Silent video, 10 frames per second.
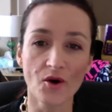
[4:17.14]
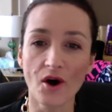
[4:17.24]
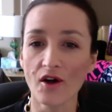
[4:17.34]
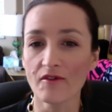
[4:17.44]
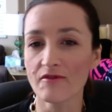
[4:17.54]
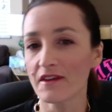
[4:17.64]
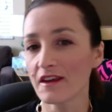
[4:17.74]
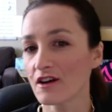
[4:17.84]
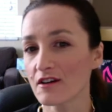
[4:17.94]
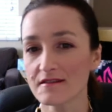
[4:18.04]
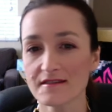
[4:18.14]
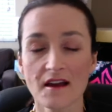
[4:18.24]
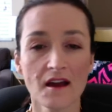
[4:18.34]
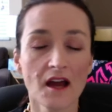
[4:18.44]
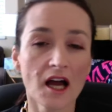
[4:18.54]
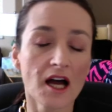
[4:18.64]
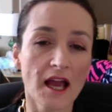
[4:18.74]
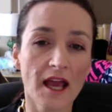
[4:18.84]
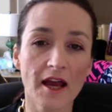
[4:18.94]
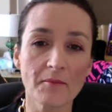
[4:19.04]
all of the years.
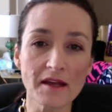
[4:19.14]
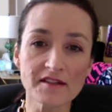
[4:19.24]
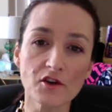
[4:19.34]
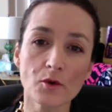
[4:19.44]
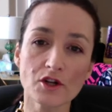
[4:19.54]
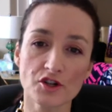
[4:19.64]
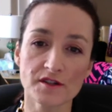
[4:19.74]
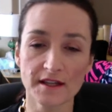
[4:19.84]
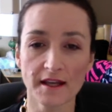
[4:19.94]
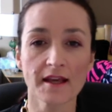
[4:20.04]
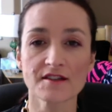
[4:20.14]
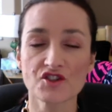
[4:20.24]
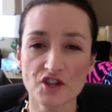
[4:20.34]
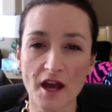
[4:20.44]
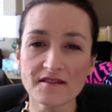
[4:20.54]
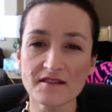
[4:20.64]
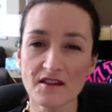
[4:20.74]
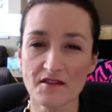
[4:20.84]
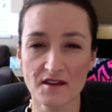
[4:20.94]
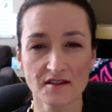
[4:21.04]
And basically what you're seeing is just
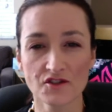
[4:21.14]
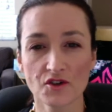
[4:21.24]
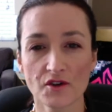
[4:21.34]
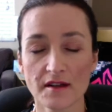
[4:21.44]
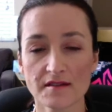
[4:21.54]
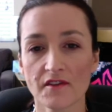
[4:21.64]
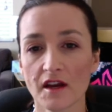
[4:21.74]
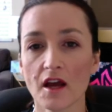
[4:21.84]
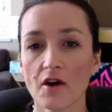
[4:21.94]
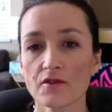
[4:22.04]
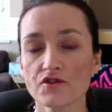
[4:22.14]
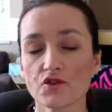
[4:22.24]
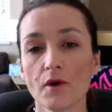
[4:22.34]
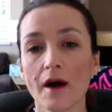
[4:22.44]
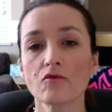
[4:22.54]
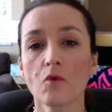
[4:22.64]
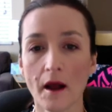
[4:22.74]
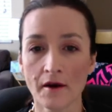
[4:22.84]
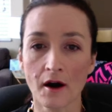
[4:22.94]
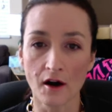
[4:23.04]
the students' videos who have
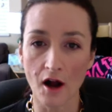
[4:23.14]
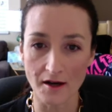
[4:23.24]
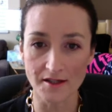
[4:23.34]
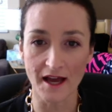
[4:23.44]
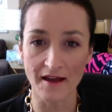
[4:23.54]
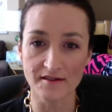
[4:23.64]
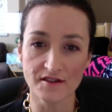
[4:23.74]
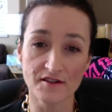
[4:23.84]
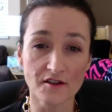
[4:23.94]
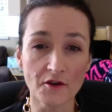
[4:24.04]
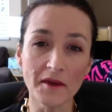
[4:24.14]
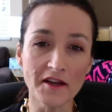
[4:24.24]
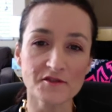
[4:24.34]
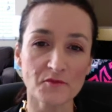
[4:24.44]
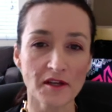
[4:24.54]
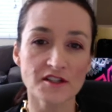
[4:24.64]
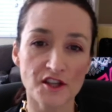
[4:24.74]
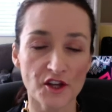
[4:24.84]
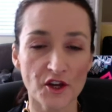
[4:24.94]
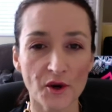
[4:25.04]
won our contest. So let me explain to
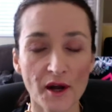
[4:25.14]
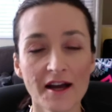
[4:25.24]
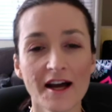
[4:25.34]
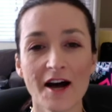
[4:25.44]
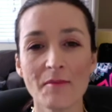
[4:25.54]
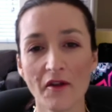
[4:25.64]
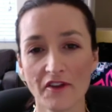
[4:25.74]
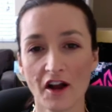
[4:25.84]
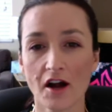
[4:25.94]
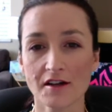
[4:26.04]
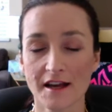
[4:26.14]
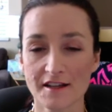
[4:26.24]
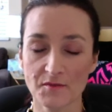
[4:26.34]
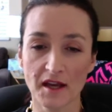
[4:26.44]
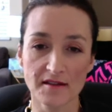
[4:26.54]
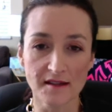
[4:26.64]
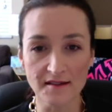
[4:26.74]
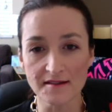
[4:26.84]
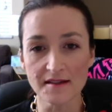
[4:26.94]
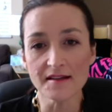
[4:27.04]
you about the contest, because this
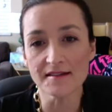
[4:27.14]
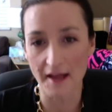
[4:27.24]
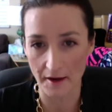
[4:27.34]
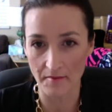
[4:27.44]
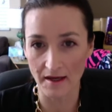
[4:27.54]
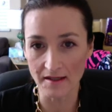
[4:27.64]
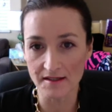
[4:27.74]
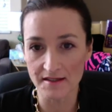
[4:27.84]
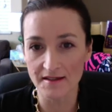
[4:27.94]
is an assignment.